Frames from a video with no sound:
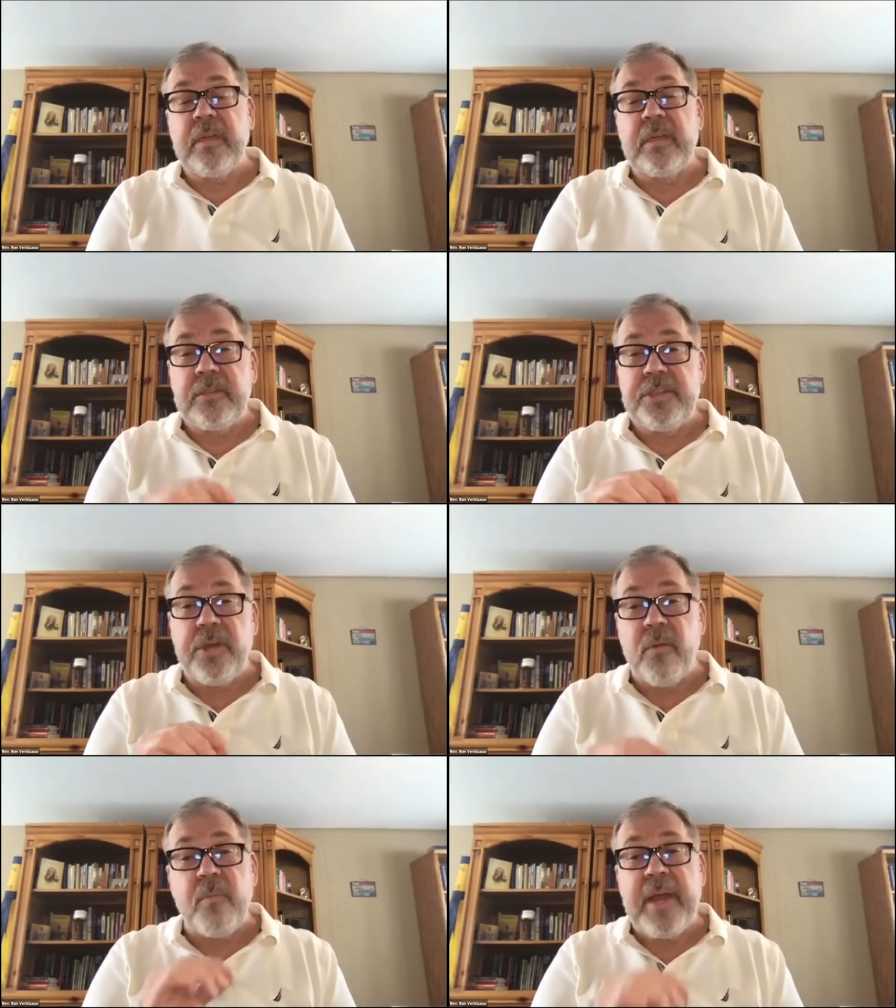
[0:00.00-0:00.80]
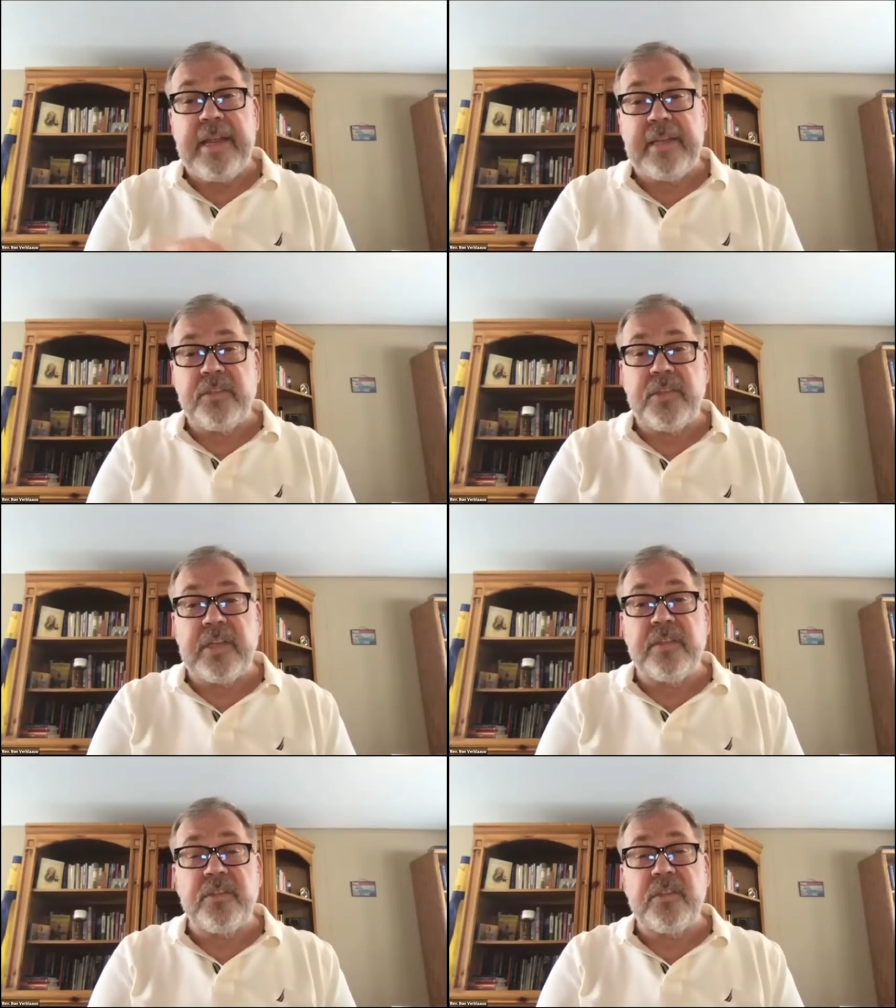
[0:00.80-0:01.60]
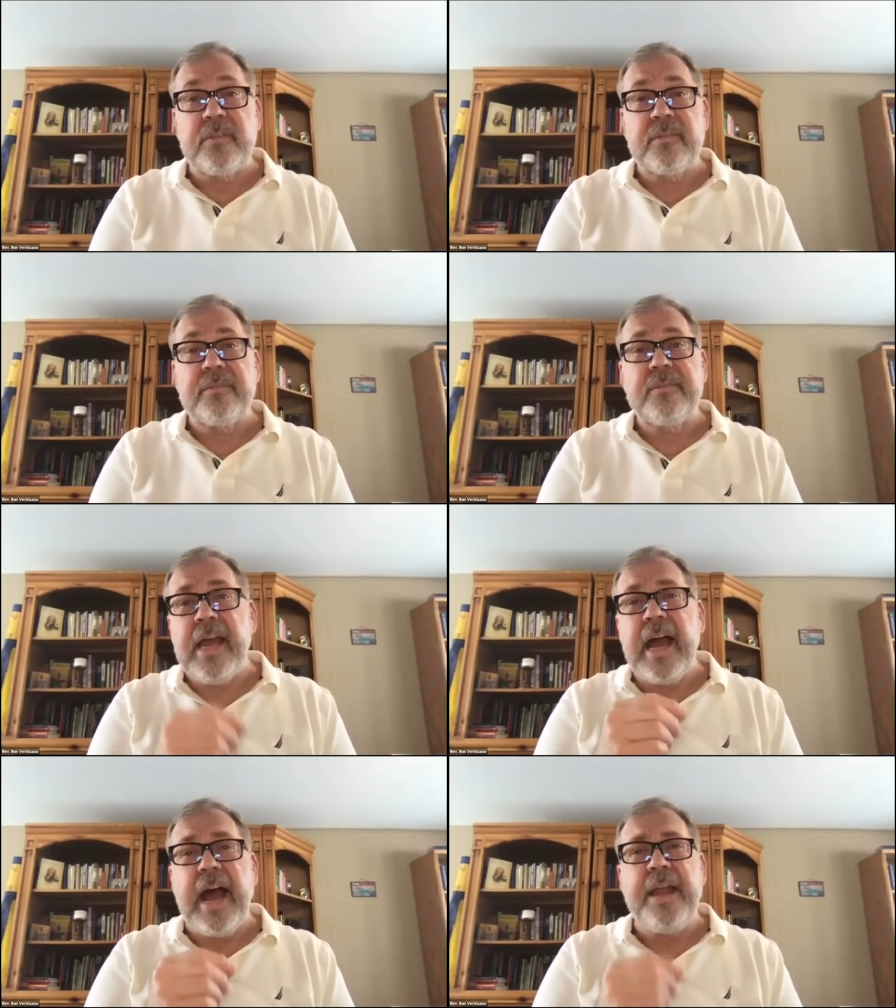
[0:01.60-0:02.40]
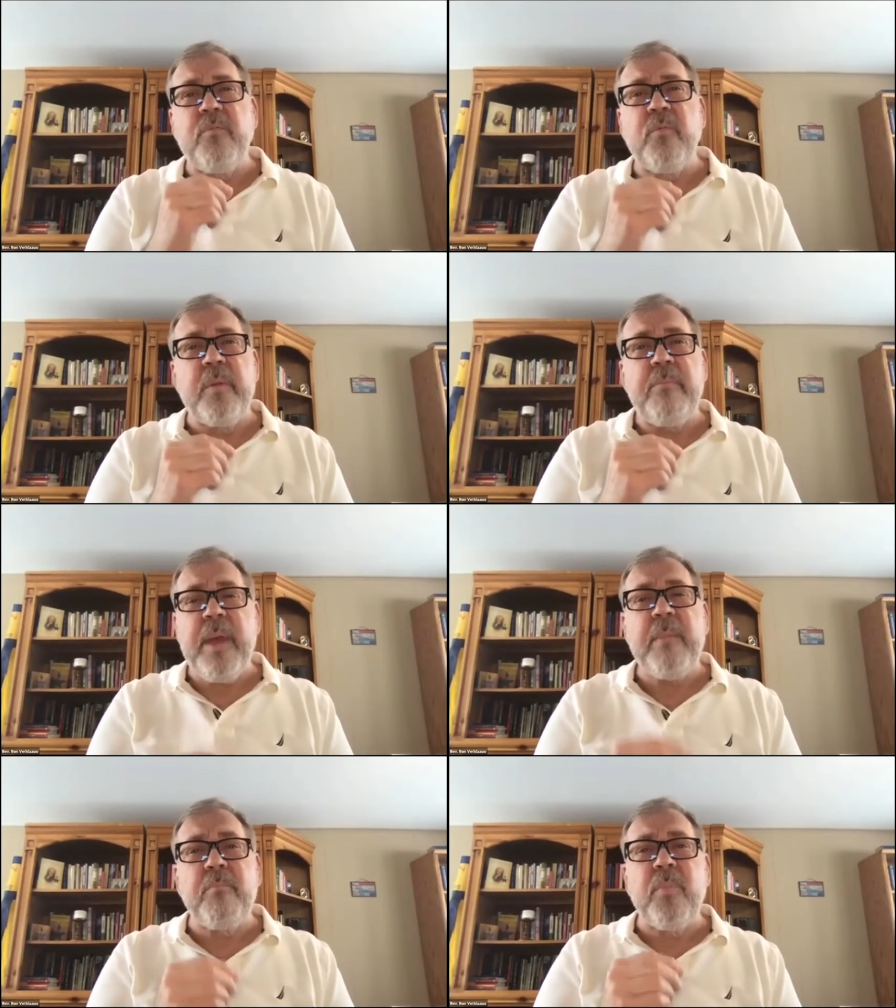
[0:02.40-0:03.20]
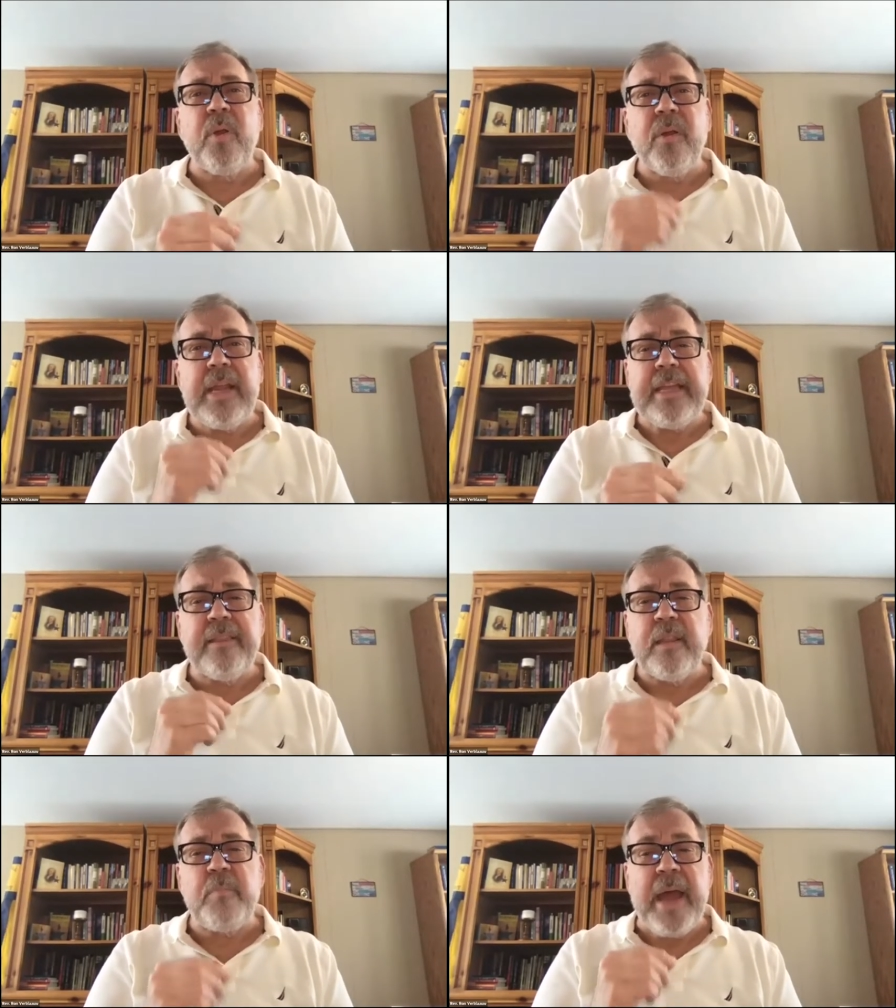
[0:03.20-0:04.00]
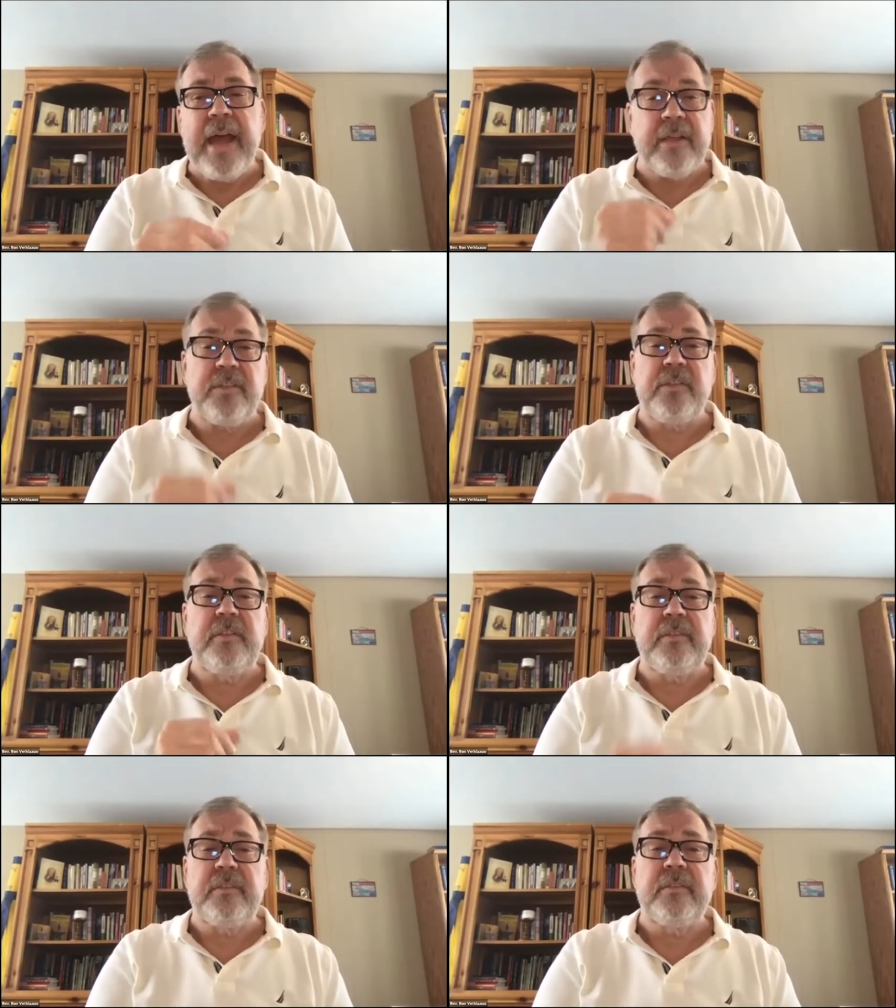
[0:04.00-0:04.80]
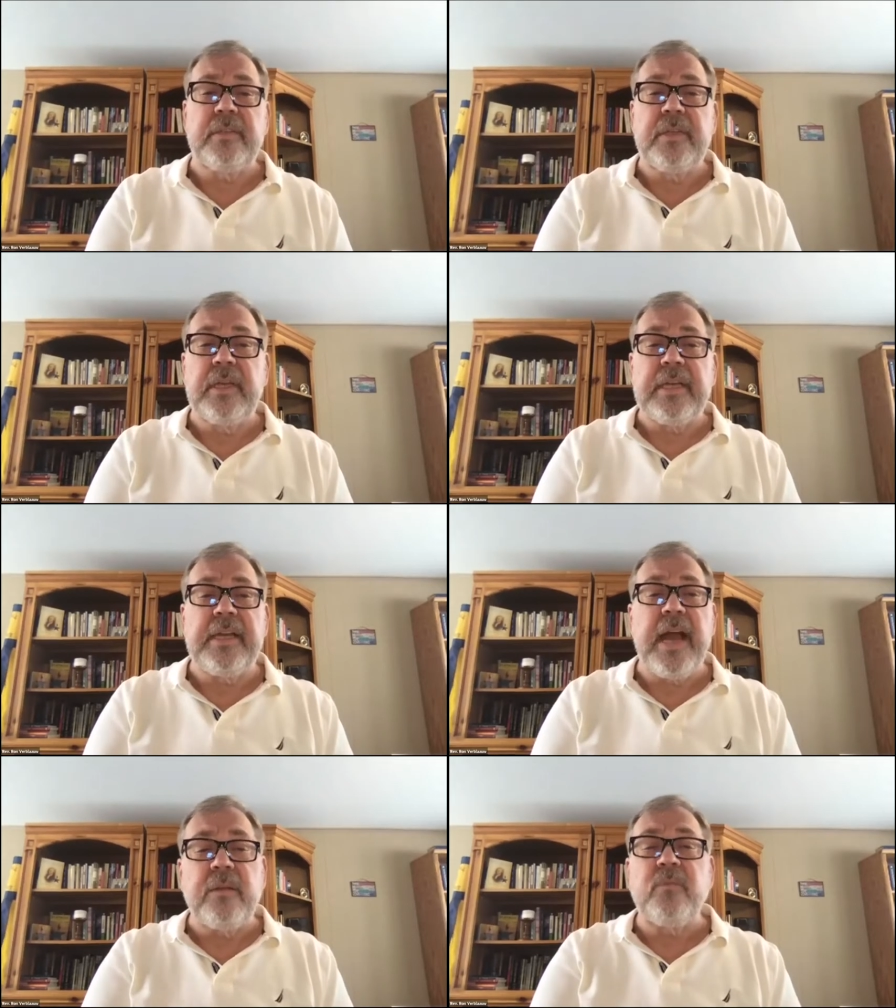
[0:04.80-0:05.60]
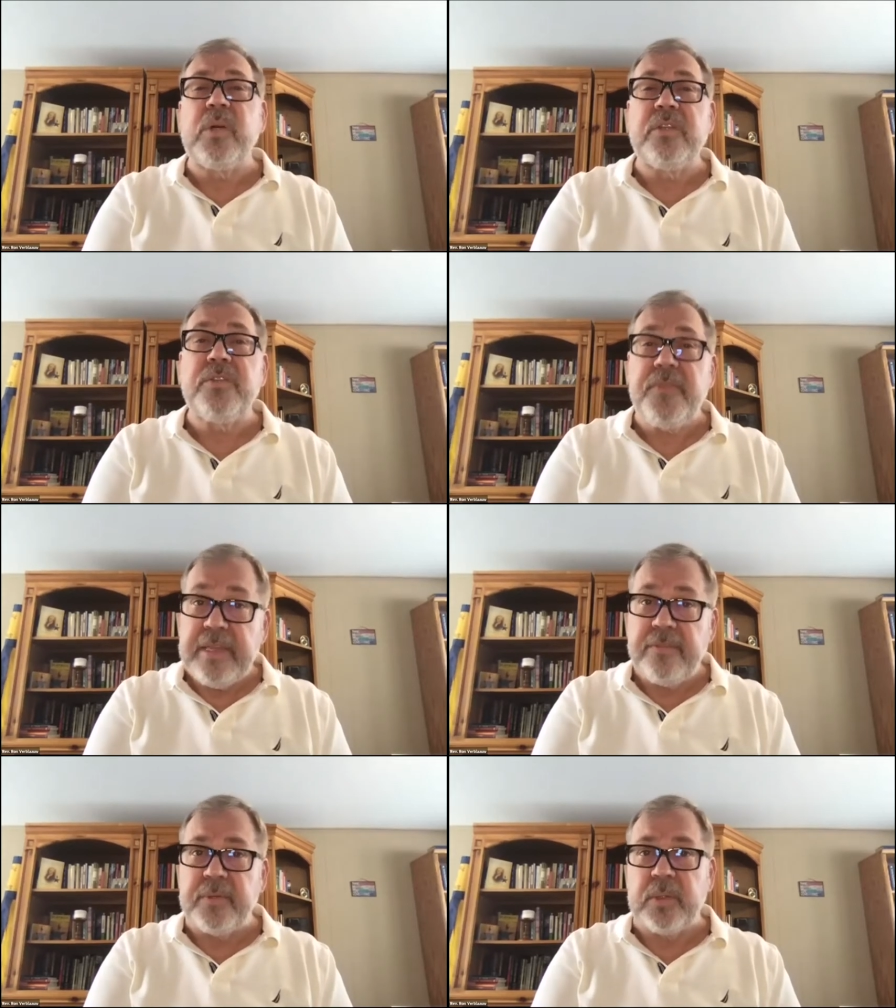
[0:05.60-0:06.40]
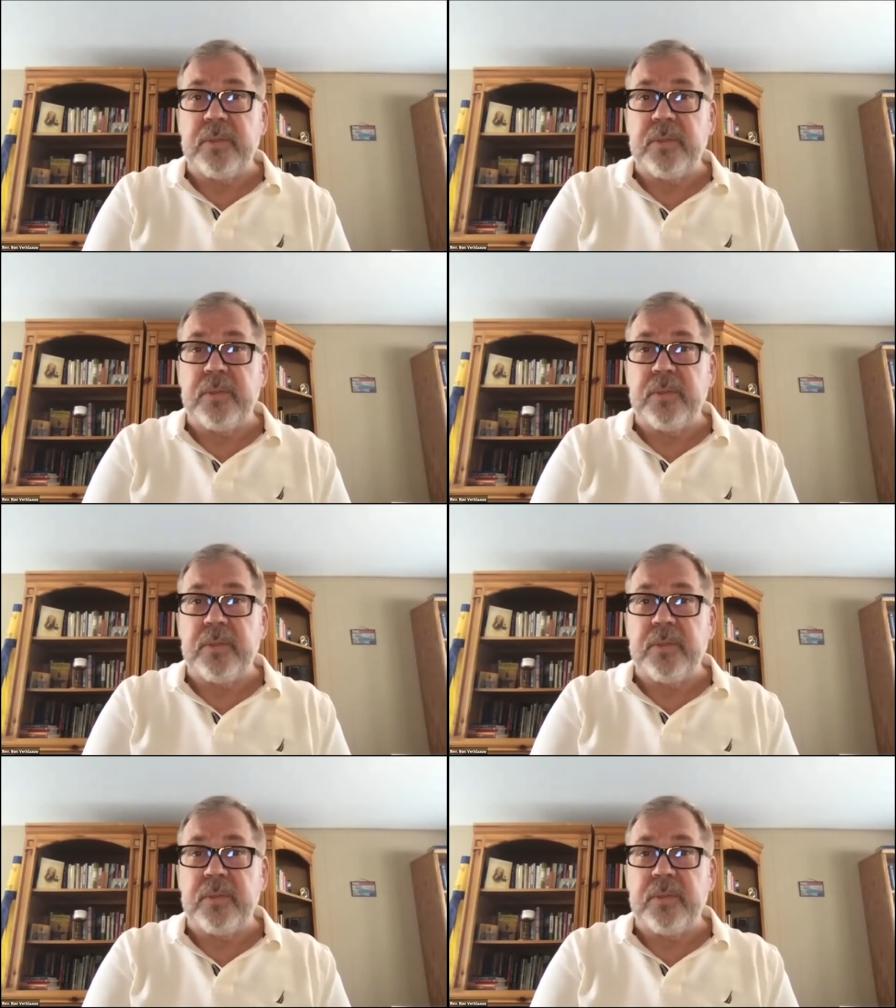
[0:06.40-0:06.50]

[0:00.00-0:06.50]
Jeremiah says, I remember in the past, God was faithful,